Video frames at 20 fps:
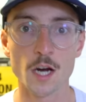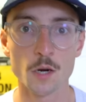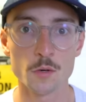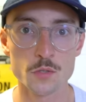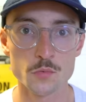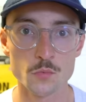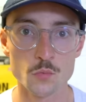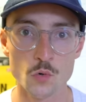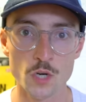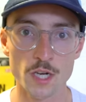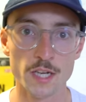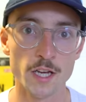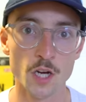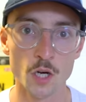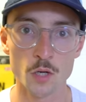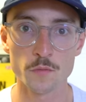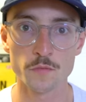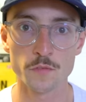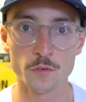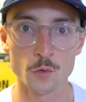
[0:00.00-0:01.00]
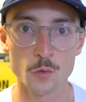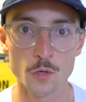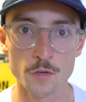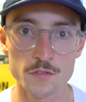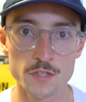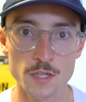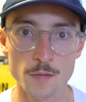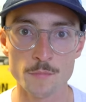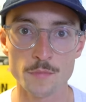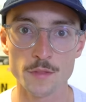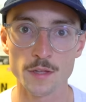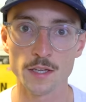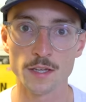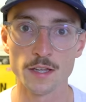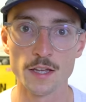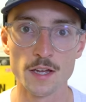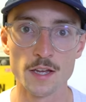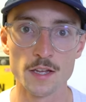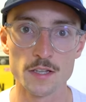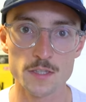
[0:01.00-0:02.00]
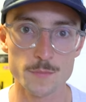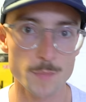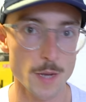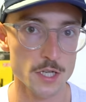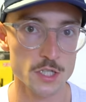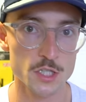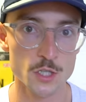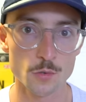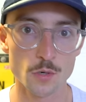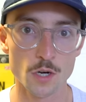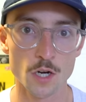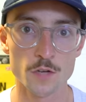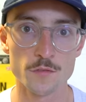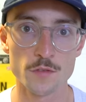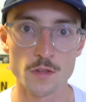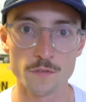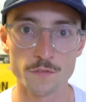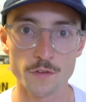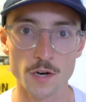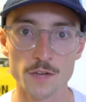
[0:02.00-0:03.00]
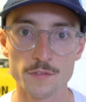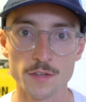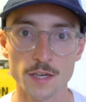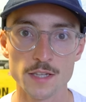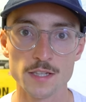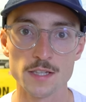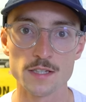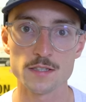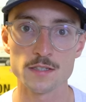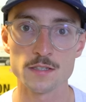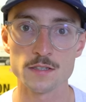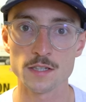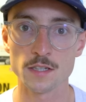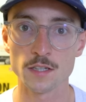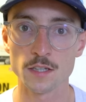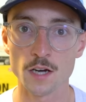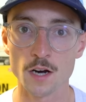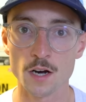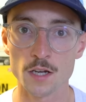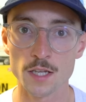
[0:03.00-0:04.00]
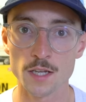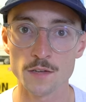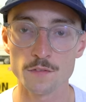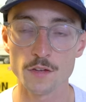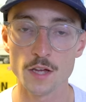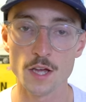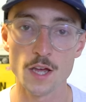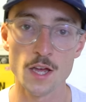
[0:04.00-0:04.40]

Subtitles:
I was really hopeful of something special over the 5k distance in Cardiff.